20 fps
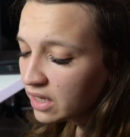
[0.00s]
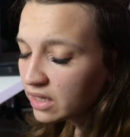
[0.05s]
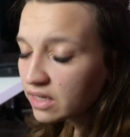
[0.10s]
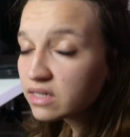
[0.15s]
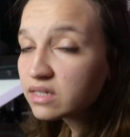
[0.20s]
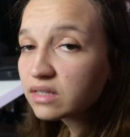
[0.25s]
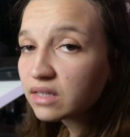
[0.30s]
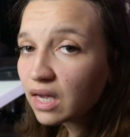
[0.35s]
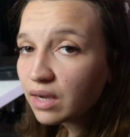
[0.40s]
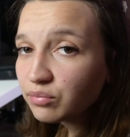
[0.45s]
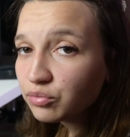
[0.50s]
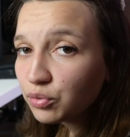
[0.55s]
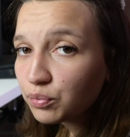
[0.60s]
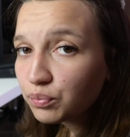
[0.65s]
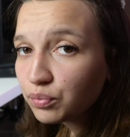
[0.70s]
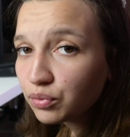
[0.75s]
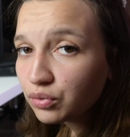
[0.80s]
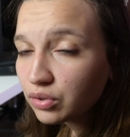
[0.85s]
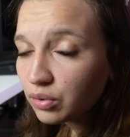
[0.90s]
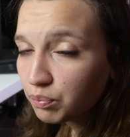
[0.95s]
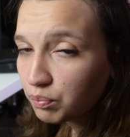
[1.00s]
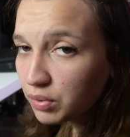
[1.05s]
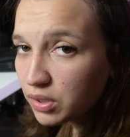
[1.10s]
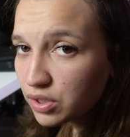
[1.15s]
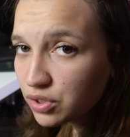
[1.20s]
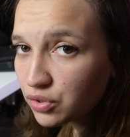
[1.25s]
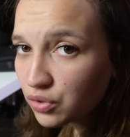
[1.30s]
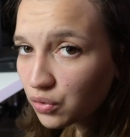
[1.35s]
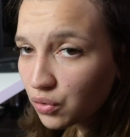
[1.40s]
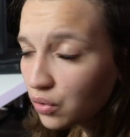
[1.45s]
it's time to put the P
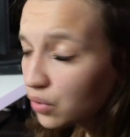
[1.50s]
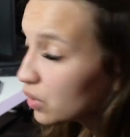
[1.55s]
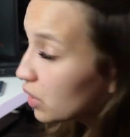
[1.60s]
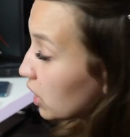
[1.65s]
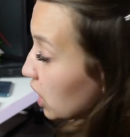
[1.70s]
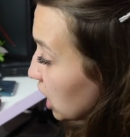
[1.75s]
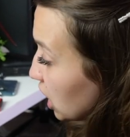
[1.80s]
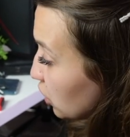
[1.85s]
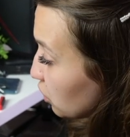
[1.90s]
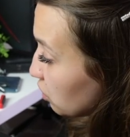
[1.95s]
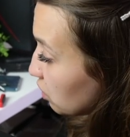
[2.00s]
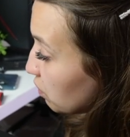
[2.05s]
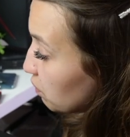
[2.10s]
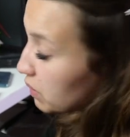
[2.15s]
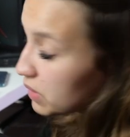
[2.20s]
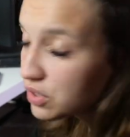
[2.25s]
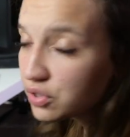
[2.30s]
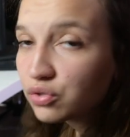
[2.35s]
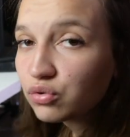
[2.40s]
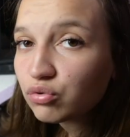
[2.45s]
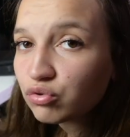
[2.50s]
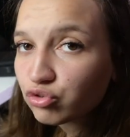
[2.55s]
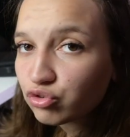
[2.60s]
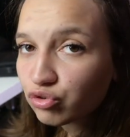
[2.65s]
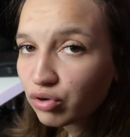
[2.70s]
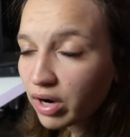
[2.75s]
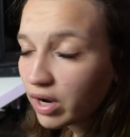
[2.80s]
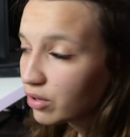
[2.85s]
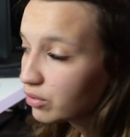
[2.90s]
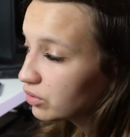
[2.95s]
S U into the P S U
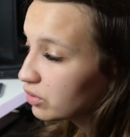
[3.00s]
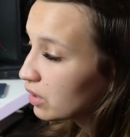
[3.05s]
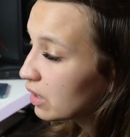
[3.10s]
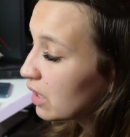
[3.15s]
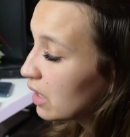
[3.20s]
shroud.